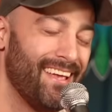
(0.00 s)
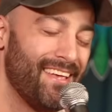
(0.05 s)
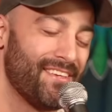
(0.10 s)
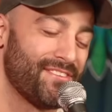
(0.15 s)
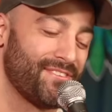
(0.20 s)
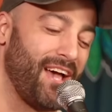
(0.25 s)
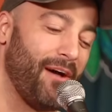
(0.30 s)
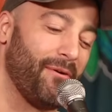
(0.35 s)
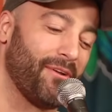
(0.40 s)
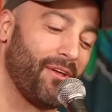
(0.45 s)

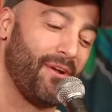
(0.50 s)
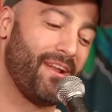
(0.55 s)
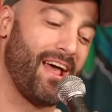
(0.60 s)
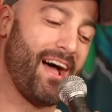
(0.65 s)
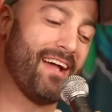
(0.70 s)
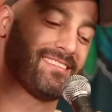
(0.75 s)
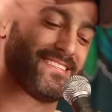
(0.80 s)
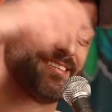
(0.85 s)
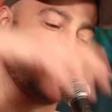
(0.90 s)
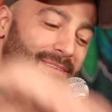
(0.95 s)
So I would go
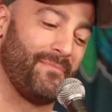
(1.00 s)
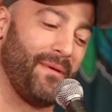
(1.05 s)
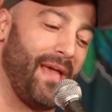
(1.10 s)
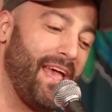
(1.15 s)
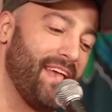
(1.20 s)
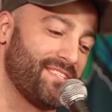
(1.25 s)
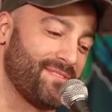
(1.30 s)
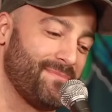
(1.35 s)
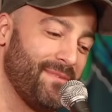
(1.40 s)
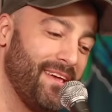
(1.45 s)
down to the
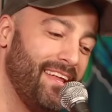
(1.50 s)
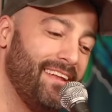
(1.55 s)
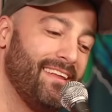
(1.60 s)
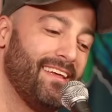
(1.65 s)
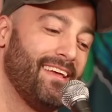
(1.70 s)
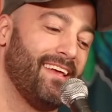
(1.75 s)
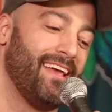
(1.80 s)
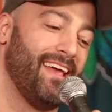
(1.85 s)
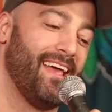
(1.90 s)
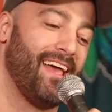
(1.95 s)
basement,
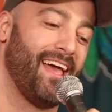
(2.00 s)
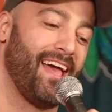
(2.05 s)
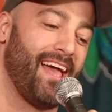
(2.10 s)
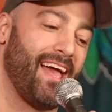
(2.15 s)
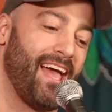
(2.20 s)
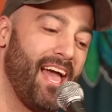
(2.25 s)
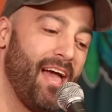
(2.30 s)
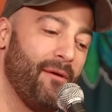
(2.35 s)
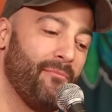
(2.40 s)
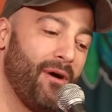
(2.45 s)

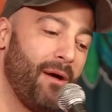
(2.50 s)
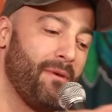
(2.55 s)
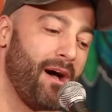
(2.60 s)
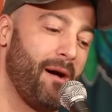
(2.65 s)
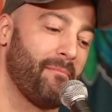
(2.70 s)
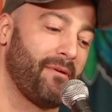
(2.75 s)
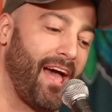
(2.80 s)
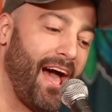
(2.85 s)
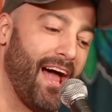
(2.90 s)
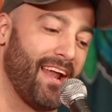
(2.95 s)
and my
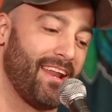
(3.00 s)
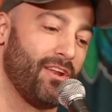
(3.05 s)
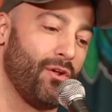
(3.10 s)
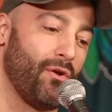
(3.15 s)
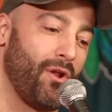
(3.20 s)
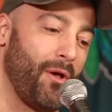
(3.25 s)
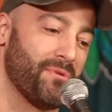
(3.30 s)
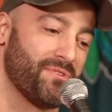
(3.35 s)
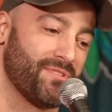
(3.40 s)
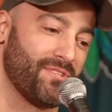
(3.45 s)
mom kind of knew
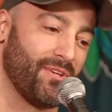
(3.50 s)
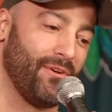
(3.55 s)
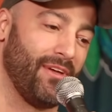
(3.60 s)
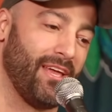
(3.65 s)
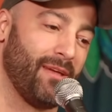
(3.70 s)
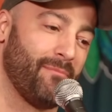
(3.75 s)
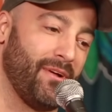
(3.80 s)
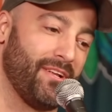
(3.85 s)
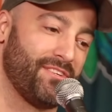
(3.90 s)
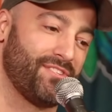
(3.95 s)
what I was
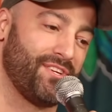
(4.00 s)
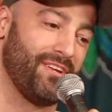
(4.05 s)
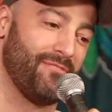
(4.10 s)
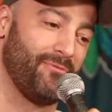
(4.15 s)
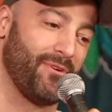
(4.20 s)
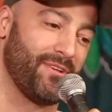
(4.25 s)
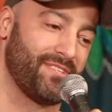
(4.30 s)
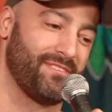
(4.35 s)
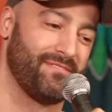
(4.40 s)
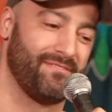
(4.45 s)
doing, but she
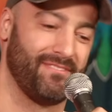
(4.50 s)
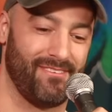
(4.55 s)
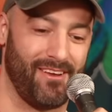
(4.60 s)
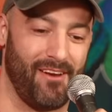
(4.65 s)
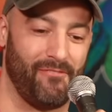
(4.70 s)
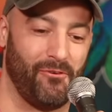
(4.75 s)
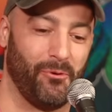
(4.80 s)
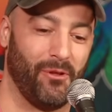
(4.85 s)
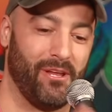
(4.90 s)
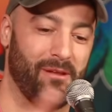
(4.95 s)
wasn't
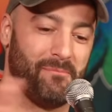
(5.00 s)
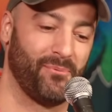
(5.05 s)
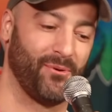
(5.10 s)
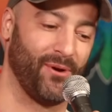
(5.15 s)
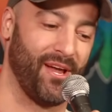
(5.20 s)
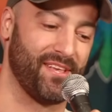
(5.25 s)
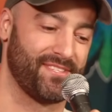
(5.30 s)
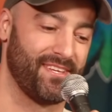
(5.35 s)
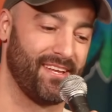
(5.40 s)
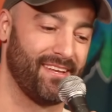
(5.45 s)
never really
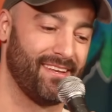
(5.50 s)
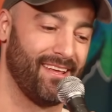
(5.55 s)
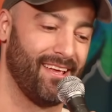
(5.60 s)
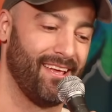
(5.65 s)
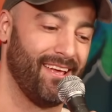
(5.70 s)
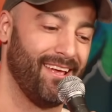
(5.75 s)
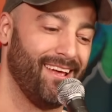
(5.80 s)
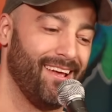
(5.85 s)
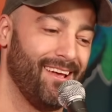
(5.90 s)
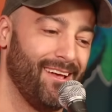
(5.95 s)
present.
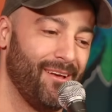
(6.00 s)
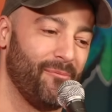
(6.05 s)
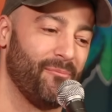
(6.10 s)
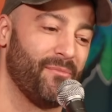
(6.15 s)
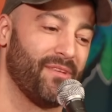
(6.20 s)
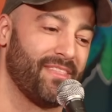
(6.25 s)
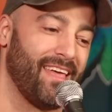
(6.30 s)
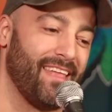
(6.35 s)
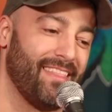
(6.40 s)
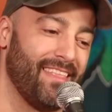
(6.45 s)

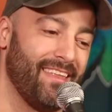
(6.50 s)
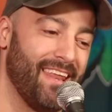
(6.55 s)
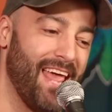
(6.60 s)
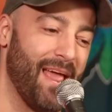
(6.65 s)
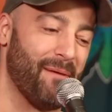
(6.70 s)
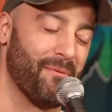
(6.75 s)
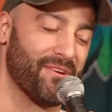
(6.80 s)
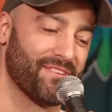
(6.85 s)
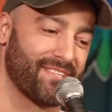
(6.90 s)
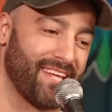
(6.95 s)
But then the
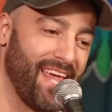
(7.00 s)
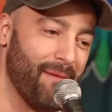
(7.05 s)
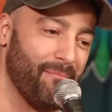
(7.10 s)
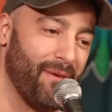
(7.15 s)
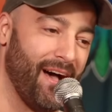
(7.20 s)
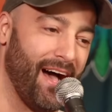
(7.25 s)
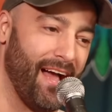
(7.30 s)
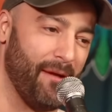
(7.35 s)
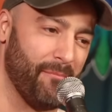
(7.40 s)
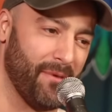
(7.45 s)
neighbors came
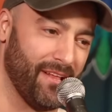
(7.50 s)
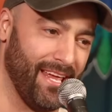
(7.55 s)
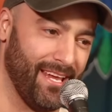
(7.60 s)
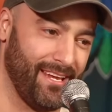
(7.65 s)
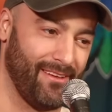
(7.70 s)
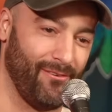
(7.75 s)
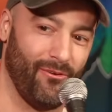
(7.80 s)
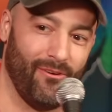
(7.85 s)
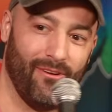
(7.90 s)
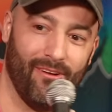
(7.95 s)
by and were
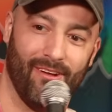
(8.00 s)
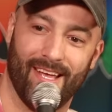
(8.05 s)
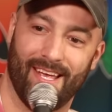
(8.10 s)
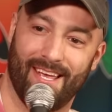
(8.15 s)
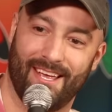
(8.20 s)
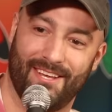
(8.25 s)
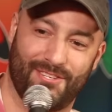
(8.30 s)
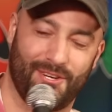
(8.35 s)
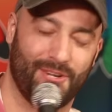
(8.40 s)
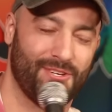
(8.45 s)
like,
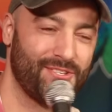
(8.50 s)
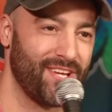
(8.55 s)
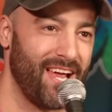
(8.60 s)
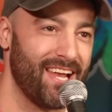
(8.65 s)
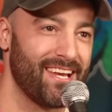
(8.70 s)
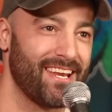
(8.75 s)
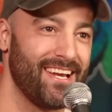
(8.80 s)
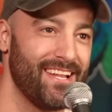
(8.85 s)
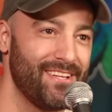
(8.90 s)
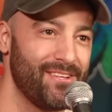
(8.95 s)
is your
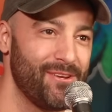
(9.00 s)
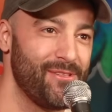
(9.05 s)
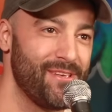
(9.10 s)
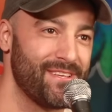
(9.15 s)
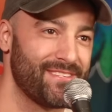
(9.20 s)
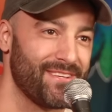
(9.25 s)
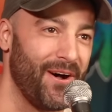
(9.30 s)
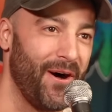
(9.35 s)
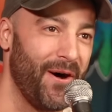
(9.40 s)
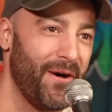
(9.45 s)
son going to do
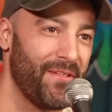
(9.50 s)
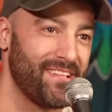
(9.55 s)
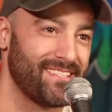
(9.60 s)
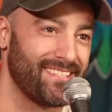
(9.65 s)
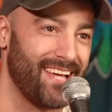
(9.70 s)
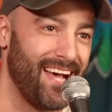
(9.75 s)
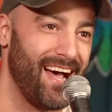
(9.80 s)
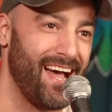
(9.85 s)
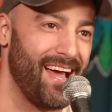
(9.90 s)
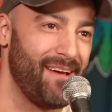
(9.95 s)
this all the
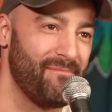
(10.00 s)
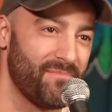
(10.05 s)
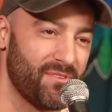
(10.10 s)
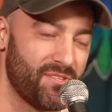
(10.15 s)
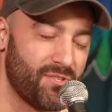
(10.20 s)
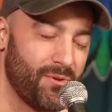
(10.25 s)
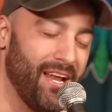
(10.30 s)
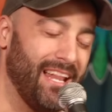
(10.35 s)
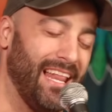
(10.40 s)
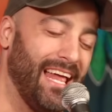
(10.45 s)
time?
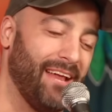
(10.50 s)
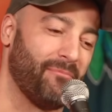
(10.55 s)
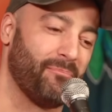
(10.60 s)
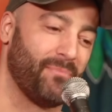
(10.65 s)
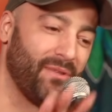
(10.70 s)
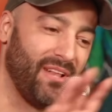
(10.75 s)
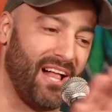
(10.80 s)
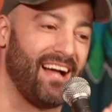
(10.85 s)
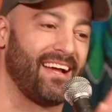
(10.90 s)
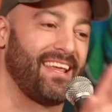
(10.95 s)
So I had to like
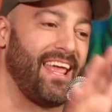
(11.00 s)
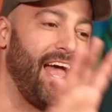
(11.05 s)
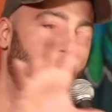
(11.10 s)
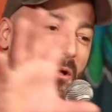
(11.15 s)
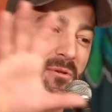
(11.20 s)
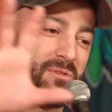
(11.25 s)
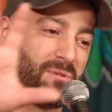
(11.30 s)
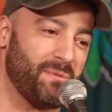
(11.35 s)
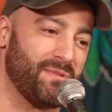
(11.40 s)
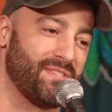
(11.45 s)
block
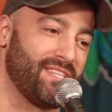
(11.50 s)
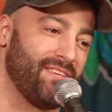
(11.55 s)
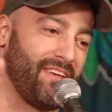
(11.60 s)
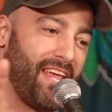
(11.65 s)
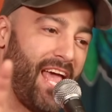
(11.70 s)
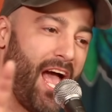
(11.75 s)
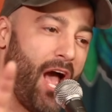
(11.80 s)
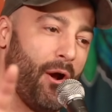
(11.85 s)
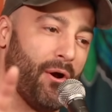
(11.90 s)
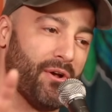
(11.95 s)
out
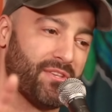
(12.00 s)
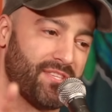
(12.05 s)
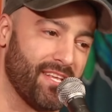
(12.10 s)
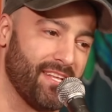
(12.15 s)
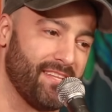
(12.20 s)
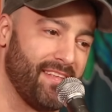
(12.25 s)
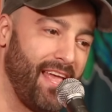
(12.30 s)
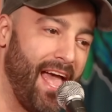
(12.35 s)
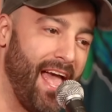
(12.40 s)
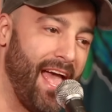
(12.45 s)
specific hours of
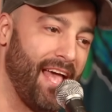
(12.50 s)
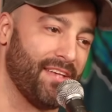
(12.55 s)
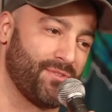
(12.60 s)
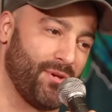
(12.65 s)
the day.